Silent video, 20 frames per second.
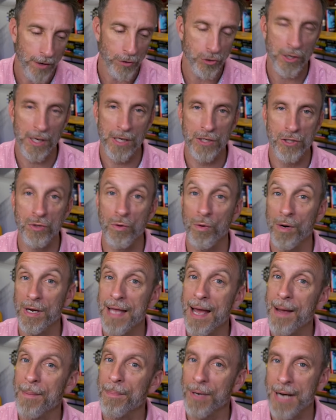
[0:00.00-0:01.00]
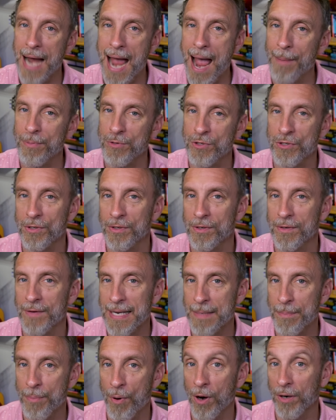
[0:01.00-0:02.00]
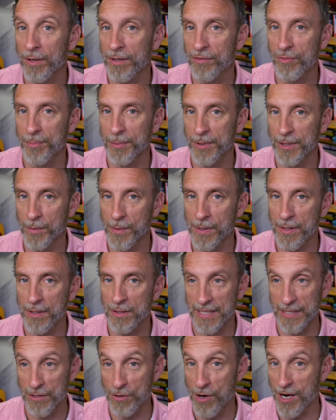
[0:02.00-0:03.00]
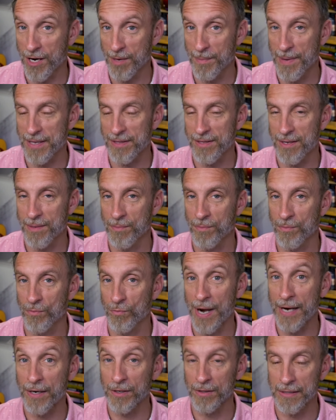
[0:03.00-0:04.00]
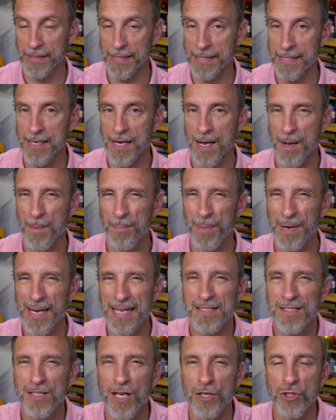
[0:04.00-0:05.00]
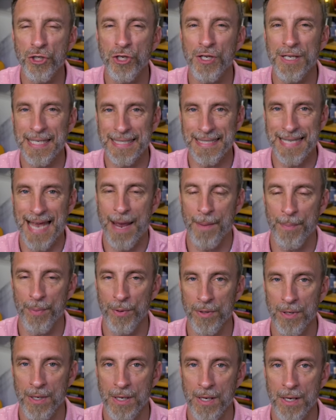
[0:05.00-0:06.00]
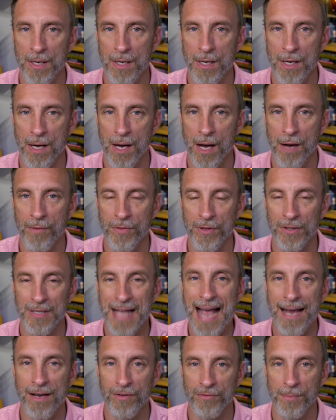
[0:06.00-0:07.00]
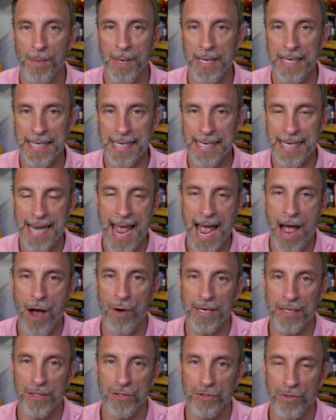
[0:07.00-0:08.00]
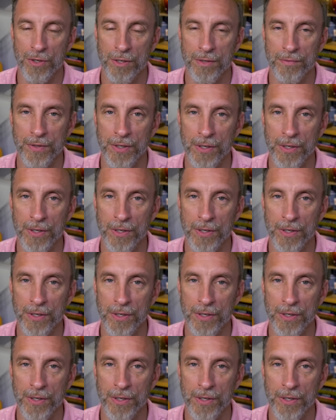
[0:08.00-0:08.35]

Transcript: I'll share a story that perhaps you're already partly familiar with because I talk about them regularly, but it's such a good example of the lack of money and how it can serve